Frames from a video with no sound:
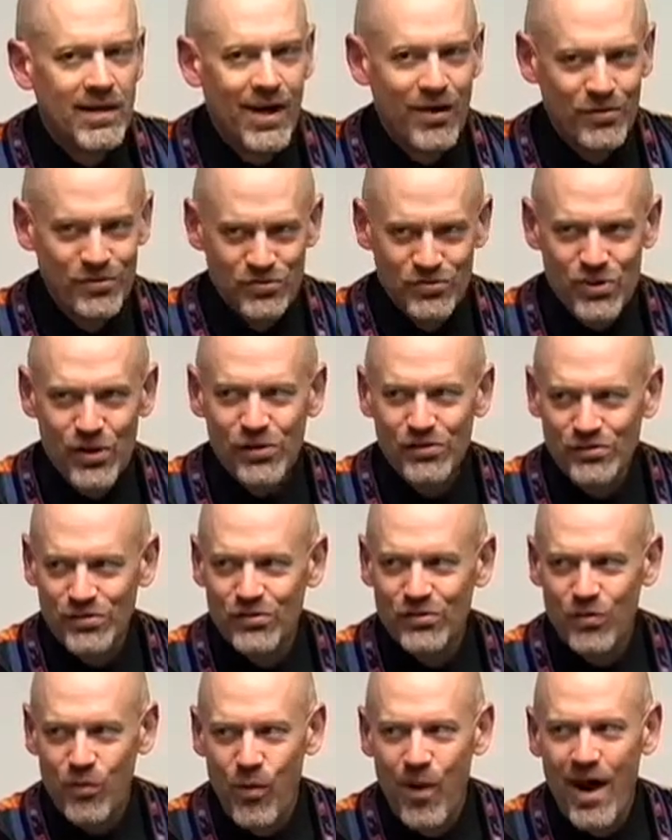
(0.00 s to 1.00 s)
Now, it's just
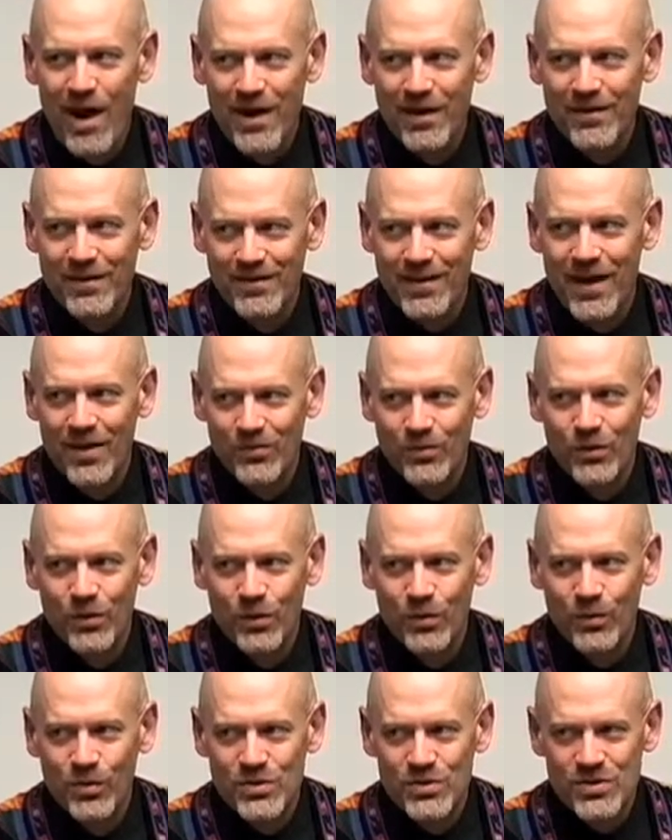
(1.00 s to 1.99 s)
as quiet in that
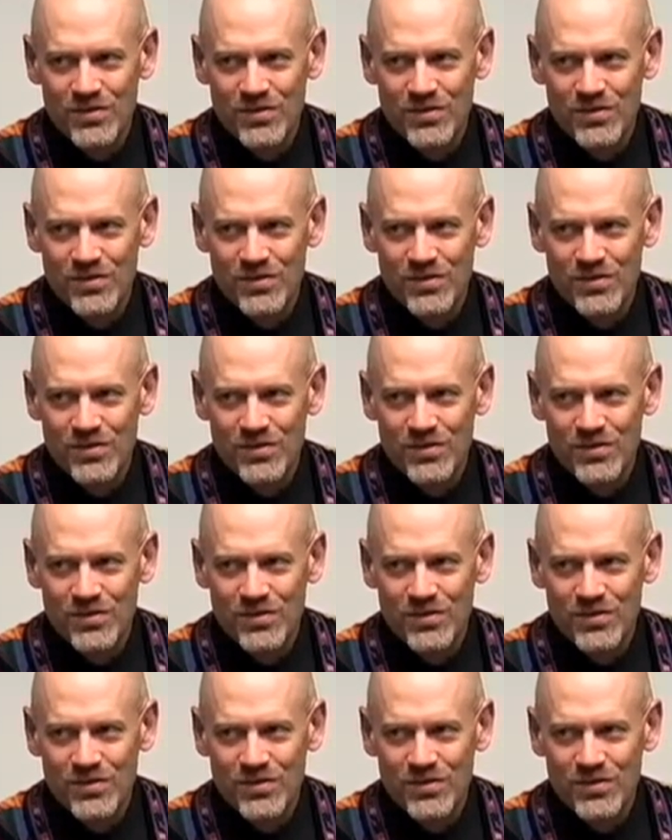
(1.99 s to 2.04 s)
room when